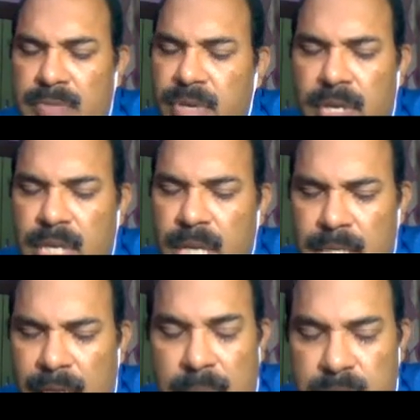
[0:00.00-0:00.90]
uh, different
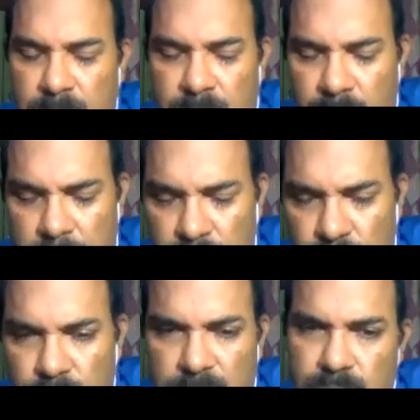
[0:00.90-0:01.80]
types of i mean
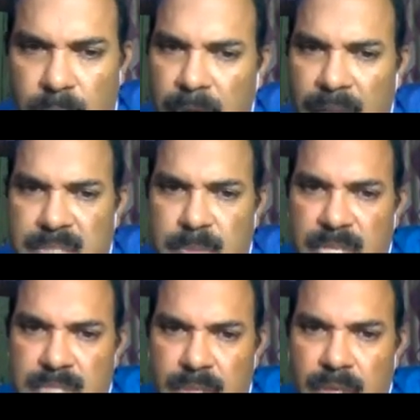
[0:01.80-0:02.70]
routine web
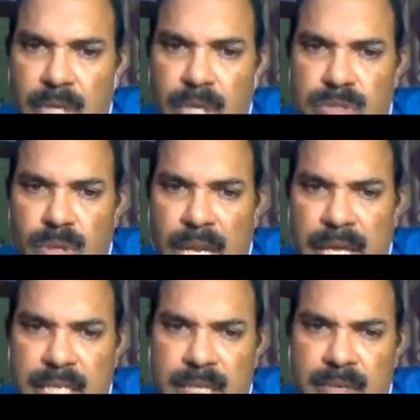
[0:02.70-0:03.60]
classification so
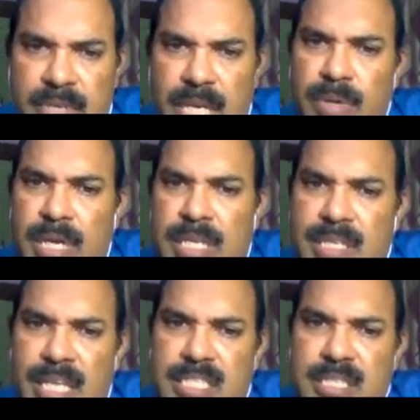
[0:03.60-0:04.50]
like vague weight
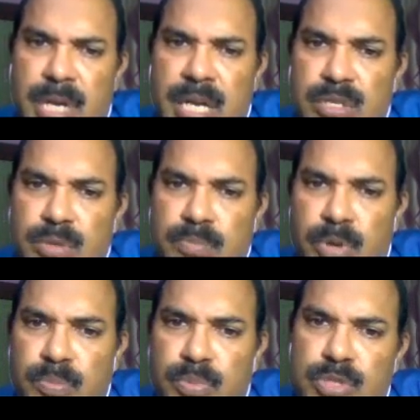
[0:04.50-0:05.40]
is classified into
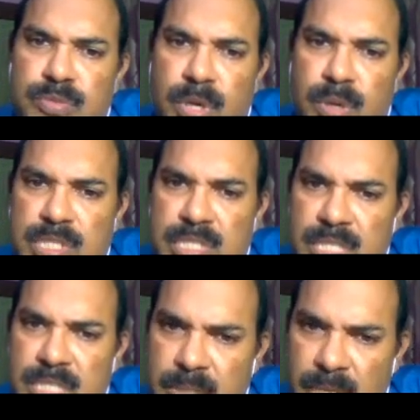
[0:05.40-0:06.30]
purpose for which
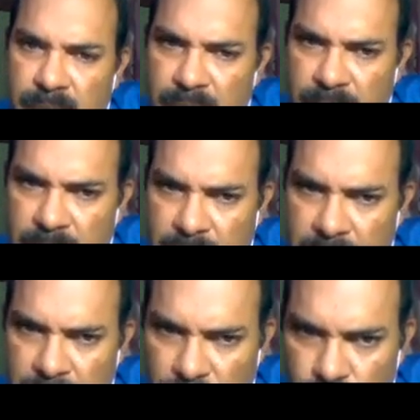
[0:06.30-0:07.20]
it is
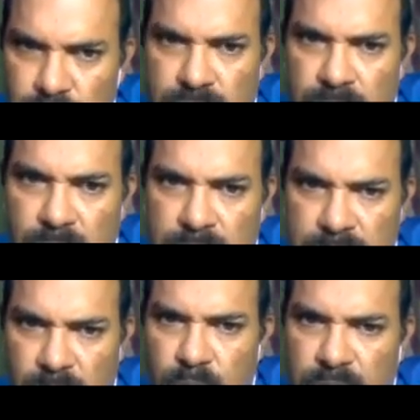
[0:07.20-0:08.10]
used
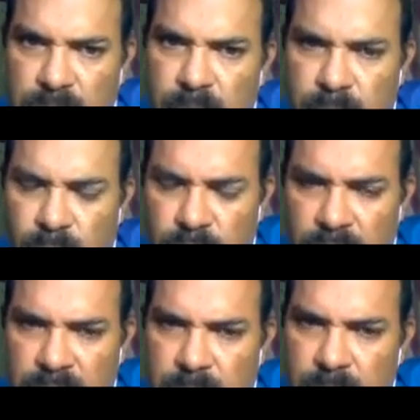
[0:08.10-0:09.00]
supportive or
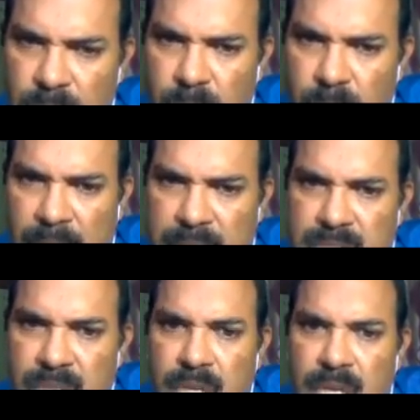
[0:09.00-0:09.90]
protective or
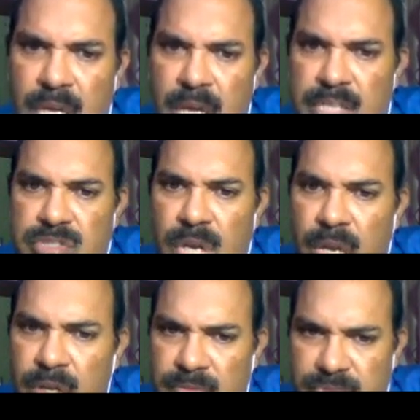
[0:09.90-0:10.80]
immobilized
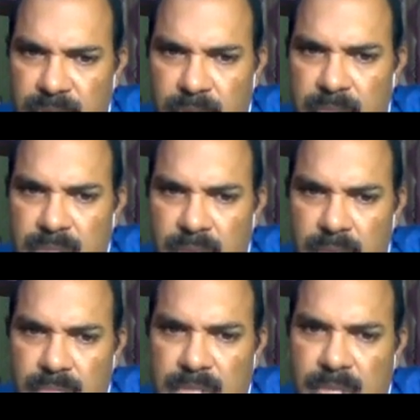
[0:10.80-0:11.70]
external
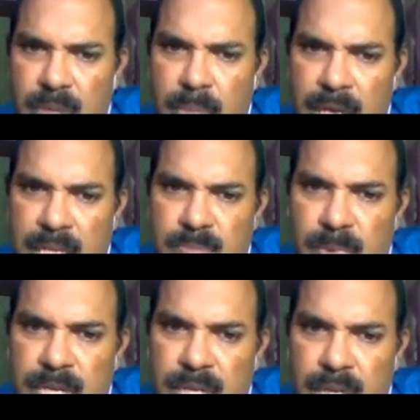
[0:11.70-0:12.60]
configuration, whether a bar
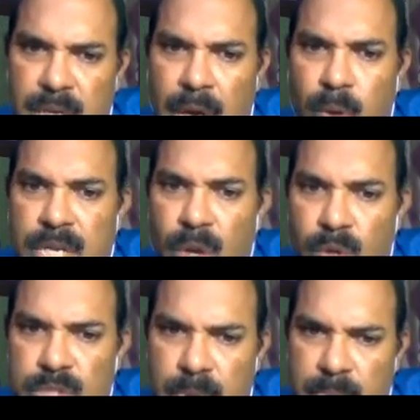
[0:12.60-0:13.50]
screen, how it
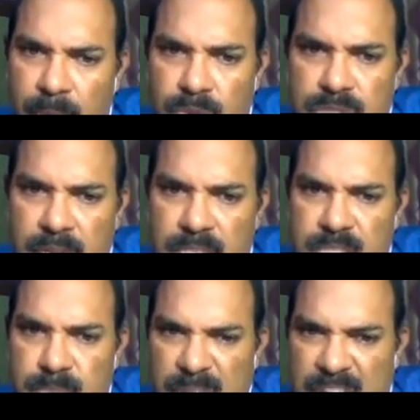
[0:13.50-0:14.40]
looks from outside, a
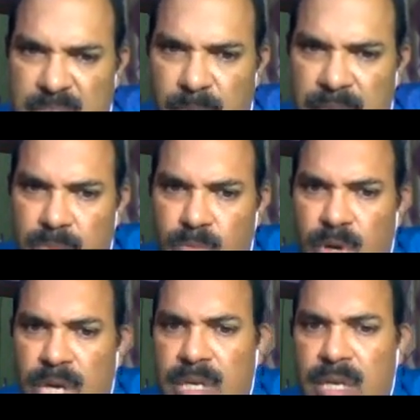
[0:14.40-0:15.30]
spring screen,
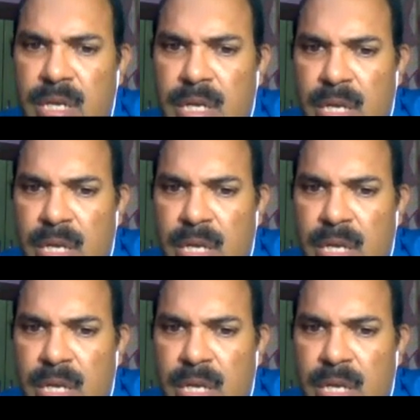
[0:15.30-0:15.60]
what